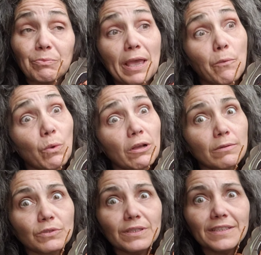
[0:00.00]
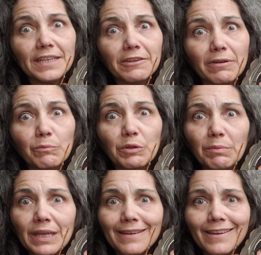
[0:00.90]
And welcome to the Daily Crumb with
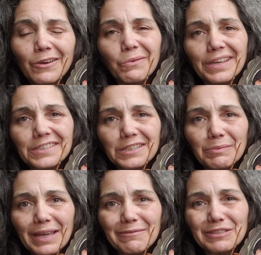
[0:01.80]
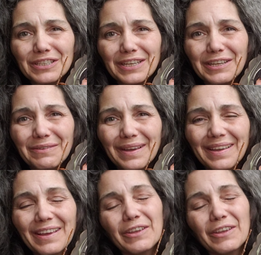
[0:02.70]
me, Wingush Nibi Mizikii Kwe,